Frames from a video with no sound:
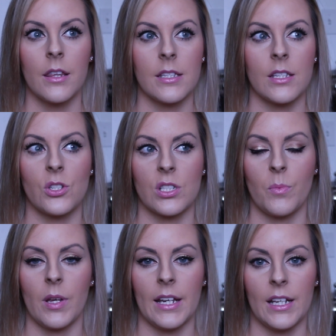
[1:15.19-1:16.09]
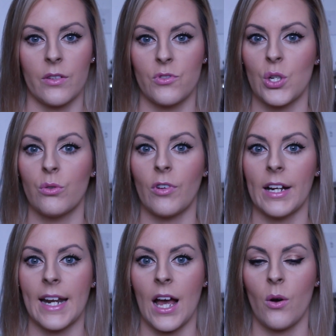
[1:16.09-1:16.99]
This is just the beginning of June
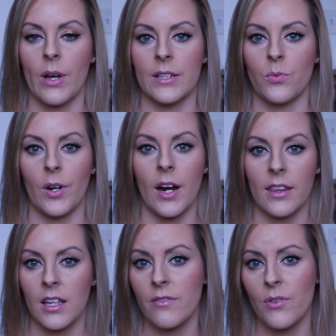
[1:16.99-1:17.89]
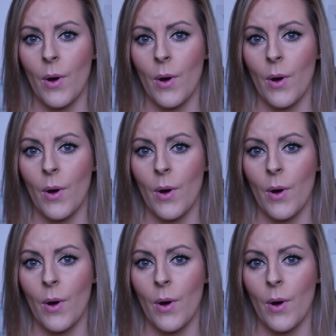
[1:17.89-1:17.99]
right now, and where I live,